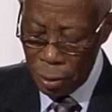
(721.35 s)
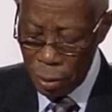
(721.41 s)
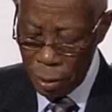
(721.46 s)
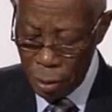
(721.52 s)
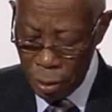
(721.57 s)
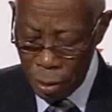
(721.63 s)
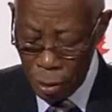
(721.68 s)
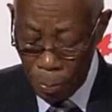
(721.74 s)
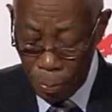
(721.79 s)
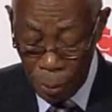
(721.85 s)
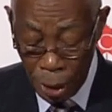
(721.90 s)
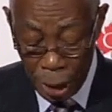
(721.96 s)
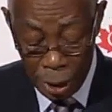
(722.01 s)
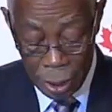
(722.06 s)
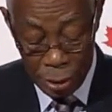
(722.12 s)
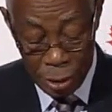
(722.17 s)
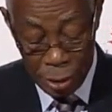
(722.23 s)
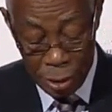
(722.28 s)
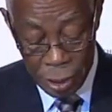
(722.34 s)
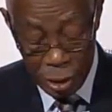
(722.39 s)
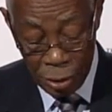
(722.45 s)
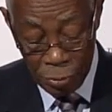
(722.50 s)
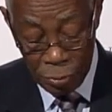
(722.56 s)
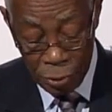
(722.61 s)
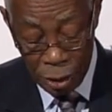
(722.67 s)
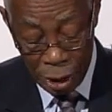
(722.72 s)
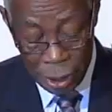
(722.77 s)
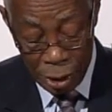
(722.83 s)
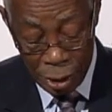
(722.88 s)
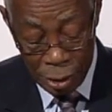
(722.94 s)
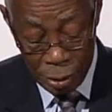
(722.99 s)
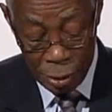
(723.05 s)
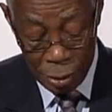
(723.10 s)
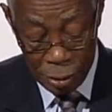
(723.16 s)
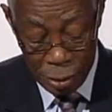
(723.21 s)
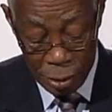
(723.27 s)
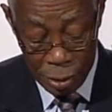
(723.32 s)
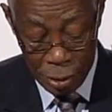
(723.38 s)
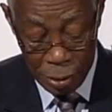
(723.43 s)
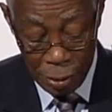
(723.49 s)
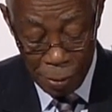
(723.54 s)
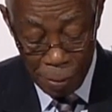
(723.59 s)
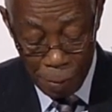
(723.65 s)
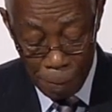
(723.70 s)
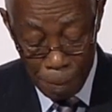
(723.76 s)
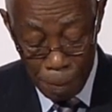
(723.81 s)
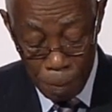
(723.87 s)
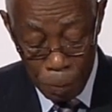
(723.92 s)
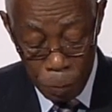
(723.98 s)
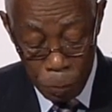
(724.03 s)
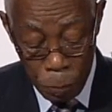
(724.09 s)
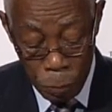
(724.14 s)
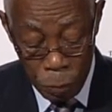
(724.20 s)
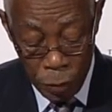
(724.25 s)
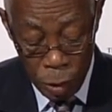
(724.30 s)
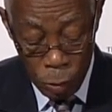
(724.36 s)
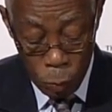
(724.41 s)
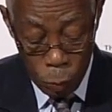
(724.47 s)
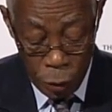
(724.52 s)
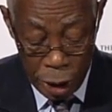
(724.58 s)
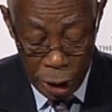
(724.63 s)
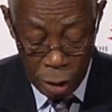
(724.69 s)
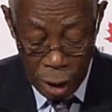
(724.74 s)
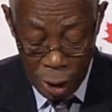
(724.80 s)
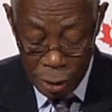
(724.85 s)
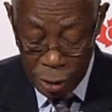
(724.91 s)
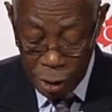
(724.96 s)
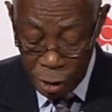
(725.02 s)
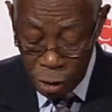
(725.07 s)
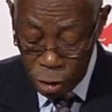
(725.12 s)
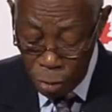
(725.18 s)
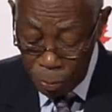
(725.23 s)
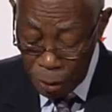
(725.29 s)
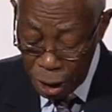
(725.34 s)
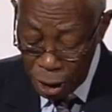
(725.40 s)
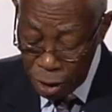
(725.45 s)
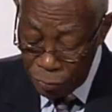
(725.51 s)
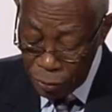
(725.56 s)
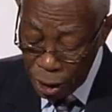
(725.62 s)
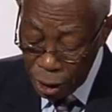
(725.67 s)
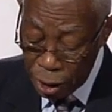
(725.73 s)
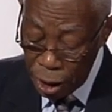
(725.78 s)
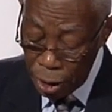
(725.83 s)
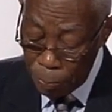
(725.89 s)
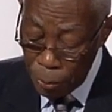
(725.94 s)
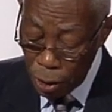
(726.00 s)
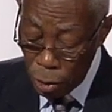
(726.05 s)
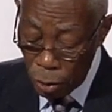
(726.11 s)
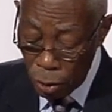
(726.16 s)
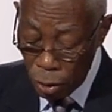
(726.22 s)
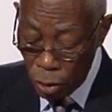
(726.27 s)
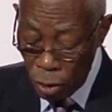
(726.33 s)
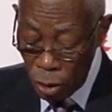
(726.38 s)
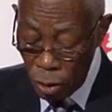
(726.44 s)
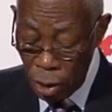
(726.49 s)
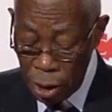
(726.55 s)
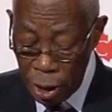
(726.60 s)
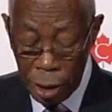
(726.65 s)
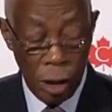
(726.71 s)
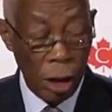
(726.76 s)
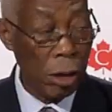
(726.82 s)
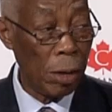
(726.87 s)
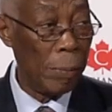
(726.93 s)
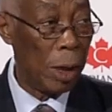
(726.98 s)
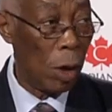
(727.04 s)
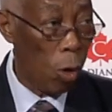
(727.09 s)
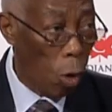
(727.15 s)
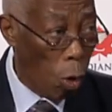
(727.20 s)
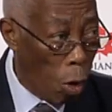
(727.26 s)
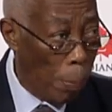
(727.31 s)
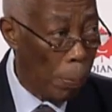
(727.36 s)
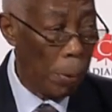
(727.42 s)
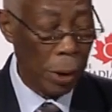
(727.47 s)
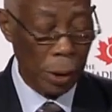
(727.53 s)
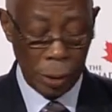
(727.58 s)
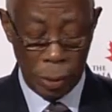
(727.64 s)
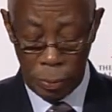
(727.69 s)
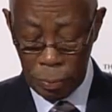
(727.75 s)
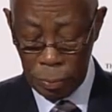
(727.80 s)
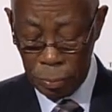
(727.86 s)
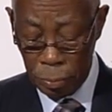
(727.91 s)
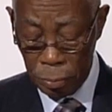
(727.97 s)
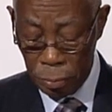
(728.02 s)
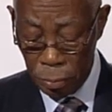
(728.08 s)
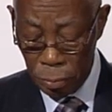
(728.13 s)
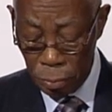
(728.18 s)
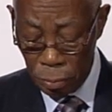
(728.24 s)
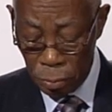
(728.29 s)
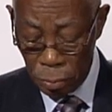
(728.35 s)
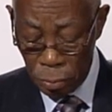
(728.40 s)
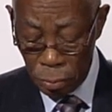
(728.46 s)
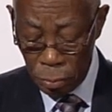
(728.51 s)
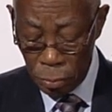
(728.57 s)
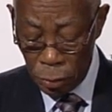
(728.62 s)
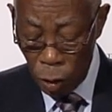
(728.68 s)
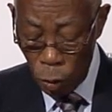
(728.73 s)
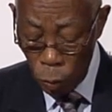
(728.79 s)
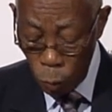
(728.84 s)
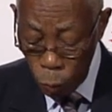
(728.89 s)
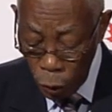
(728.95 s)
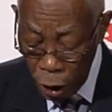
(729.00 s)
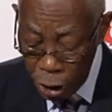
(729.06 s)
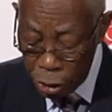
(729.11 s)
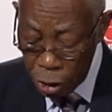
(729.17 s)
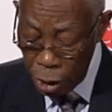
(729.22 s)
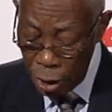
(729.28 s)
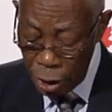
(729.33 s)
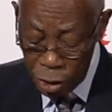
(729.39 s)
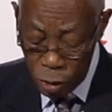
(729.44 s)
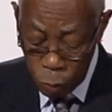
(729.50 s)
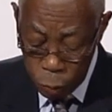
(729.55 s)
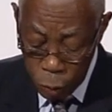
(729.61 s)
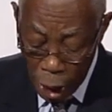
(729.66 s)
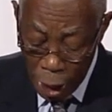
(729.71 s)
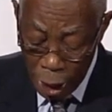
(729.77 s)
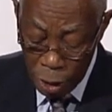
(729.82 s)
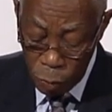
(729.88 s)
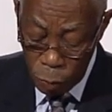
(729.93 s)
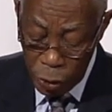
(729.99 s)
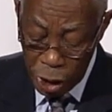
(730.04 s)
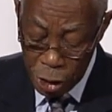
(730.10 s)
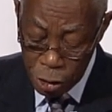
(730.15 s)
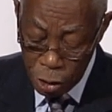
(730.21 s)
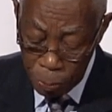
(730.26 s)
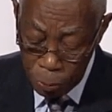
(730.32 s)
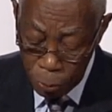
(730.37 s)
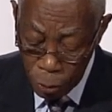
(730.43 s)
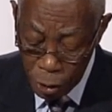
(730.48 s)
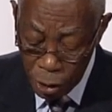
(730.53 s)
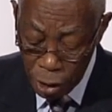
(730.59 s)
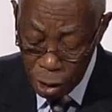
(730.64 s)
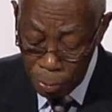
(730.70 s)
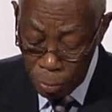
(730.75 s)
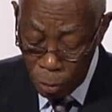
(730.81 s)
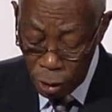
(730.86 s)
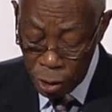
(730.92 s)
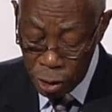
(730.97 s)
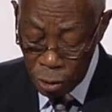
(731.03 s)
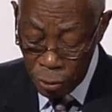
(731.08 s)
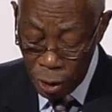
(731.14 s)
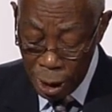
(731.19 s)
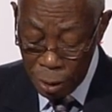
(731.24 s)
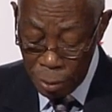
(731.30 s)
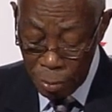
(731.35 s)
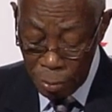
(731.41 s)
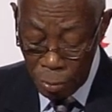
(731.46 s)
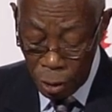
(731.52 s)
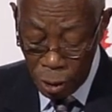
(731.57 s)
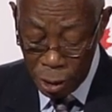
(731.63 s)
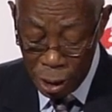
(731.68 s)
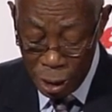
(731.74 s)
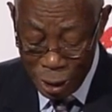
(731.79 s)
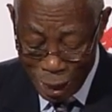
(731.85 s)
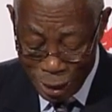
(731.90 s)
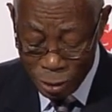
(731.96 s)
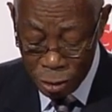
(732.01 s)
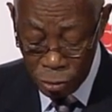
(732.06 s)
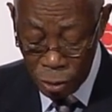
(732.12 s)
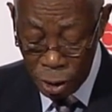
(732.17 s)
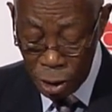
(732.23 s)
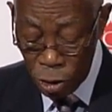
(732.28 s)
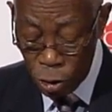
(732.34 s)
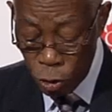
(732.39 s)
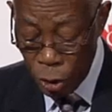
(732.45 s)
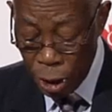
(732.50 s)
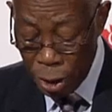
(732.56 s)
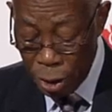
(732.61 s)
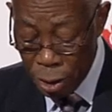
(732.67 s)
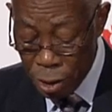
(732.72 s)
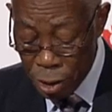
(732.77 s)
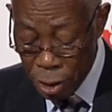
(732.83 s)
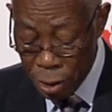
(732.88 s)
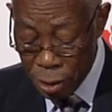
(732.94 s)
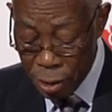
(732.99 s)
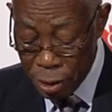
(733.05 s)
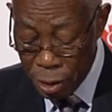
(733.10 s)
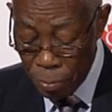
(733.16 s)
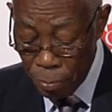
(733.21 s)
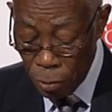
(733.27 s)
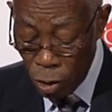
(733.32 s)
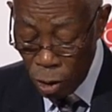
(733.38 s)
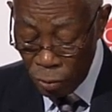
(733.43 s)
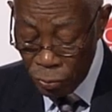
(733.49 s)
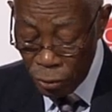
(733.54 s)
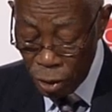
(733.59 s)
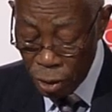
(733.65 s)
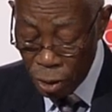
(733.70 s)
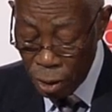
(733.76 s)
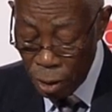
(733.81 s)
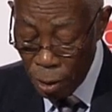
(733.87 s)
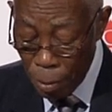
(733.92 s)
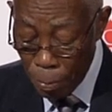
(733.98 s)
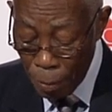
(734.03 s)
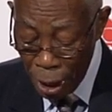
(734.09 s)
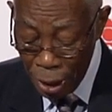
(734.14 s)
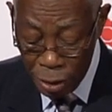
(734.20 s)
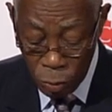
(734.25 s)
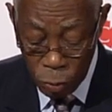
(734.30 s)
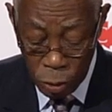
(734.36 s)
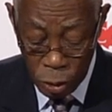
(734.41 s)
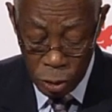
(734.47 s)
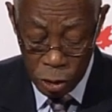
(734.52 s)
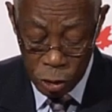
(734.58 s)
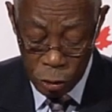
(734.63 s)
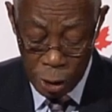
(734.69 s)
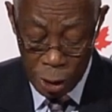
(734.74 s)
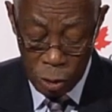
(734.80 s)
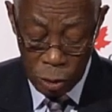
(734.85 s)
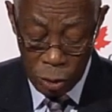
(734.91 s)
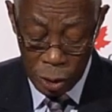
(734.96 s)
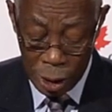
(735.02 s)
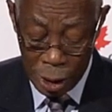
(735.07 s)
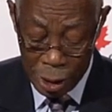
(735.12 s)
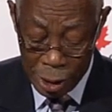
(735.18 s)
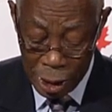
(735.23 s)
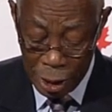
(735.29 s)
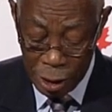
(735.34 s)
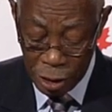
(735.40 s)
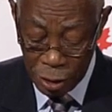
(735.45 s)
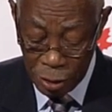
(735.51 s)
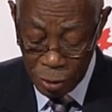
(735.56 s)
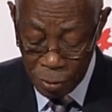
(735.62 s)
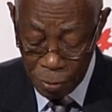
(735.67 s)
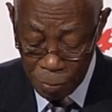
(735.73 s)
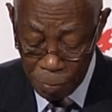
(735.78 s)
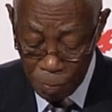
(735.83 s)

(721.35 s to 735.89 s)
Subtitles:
in the past several years. We continue to believe in keeping our economy open, which is why we support the multilateral trading system governed by the World Trade Organization.